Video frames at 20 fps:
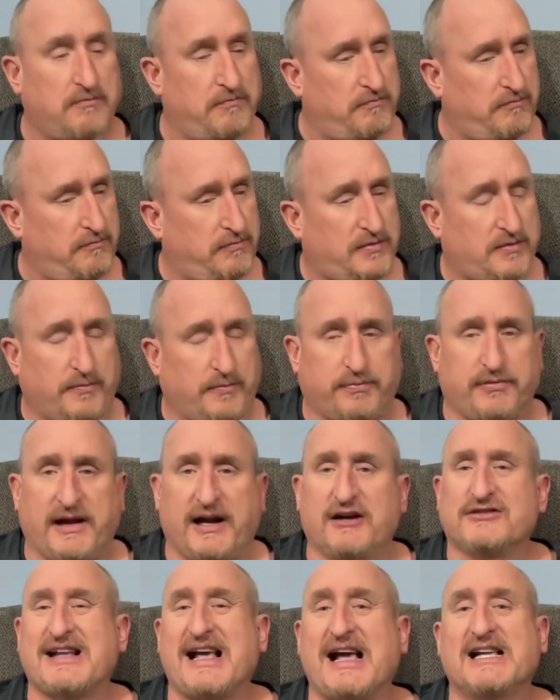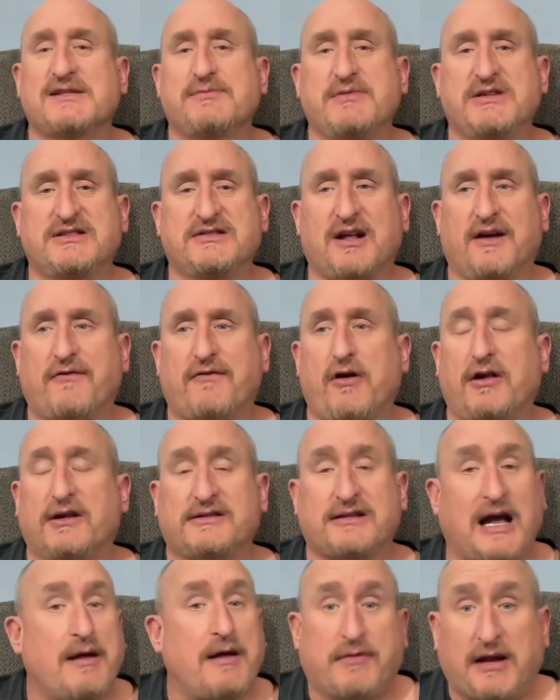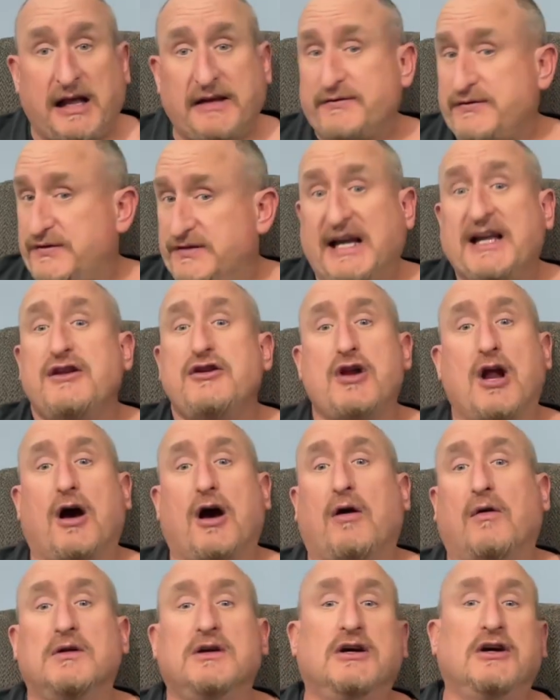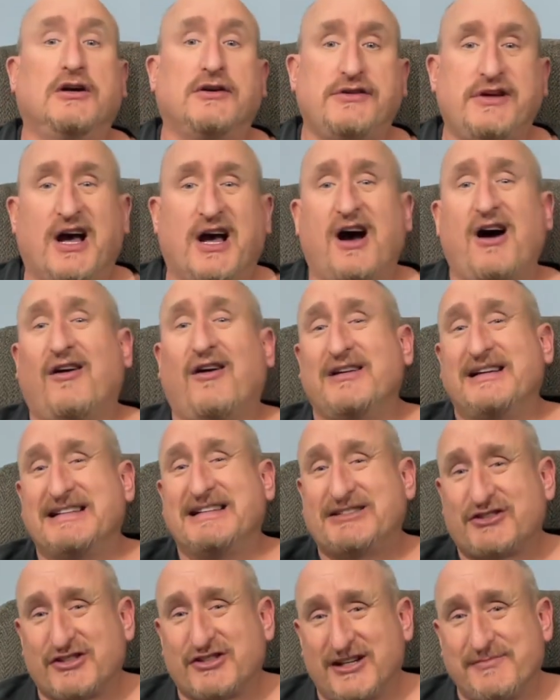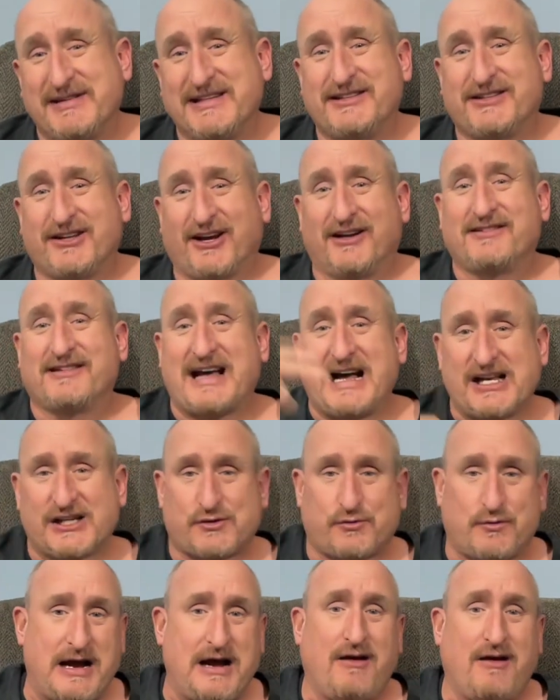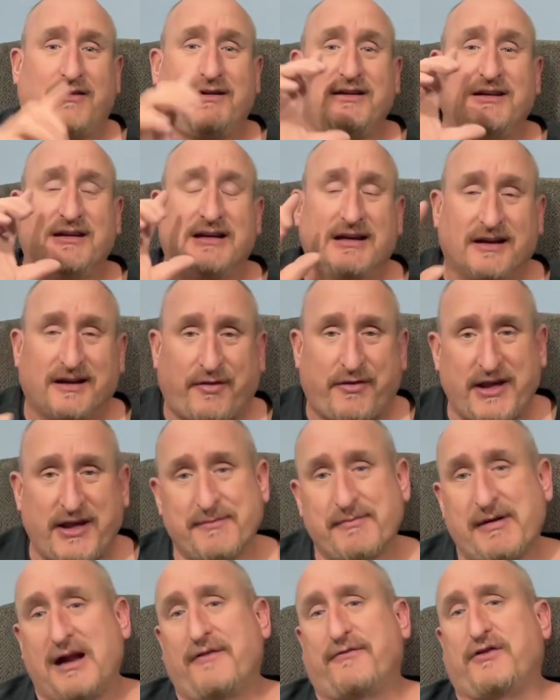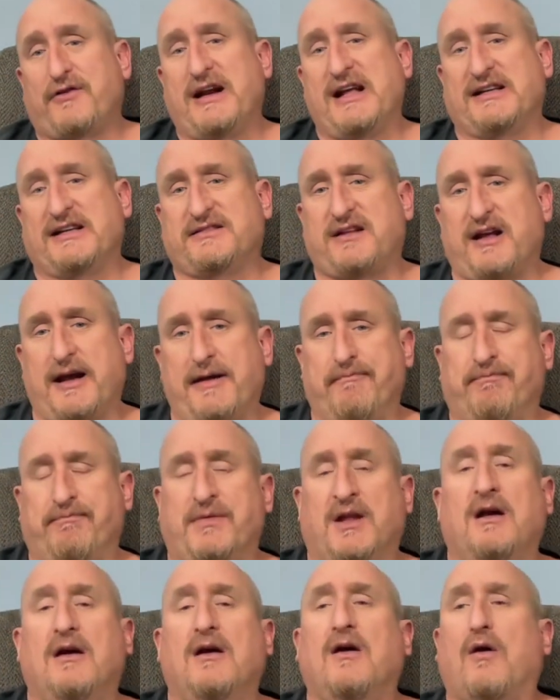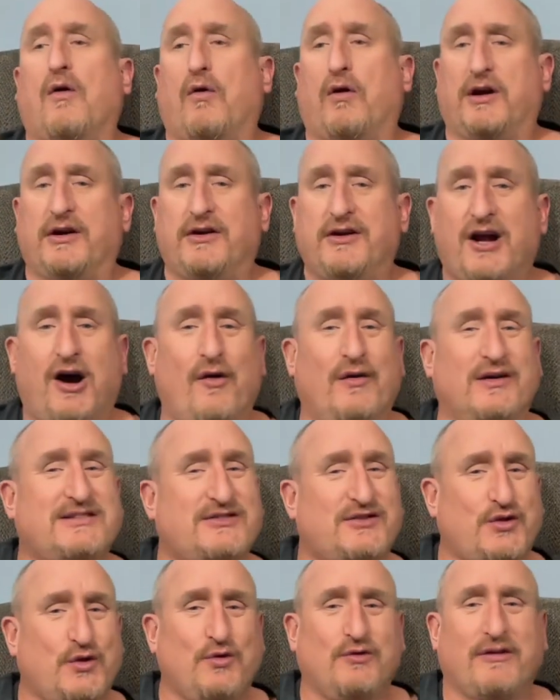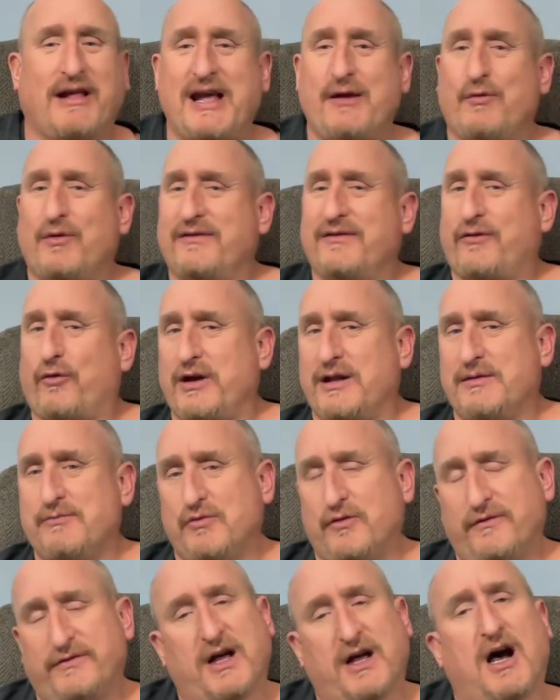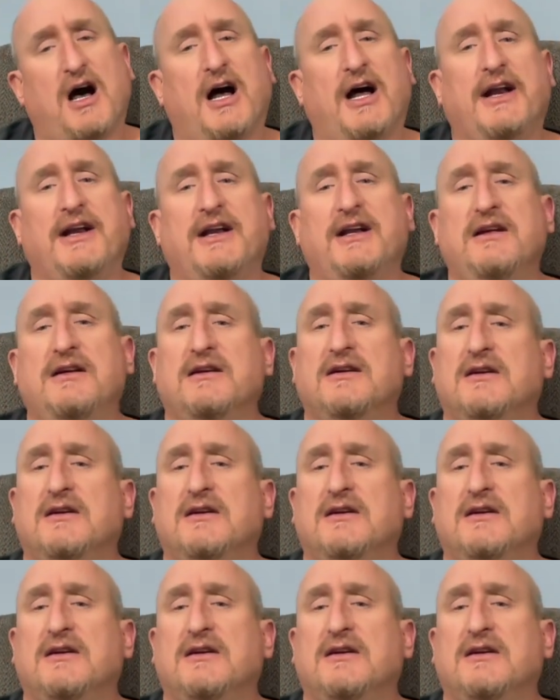The players ask me stuff all the time, and I've said no. No, it should have been done last round. Think about it for next time. Or no, it's too late. We've already moved on.